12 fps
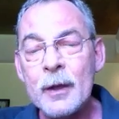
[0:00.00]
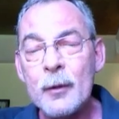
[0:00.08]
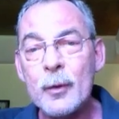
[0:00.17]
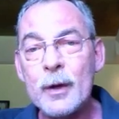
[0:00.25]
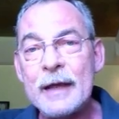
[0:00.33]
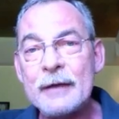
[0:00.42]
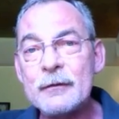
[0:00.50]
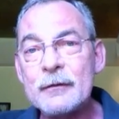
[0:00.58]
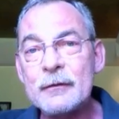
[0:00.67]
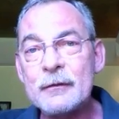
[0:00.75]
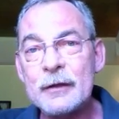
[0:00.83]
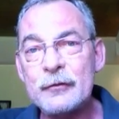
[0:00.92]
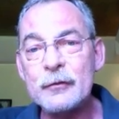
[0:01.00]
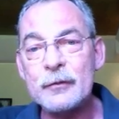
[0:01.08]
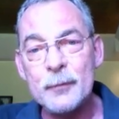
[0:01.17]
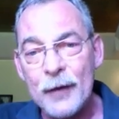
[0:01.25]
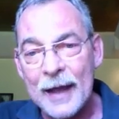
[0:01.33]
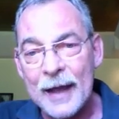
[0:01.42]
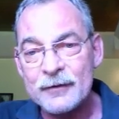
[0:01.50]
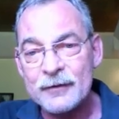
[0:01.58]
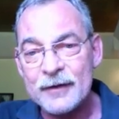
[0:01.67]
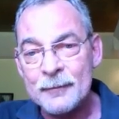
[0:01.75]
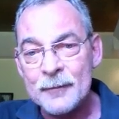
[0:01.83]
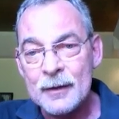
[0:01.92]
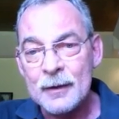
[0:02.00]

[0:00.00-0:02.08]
were in essence issues of morality.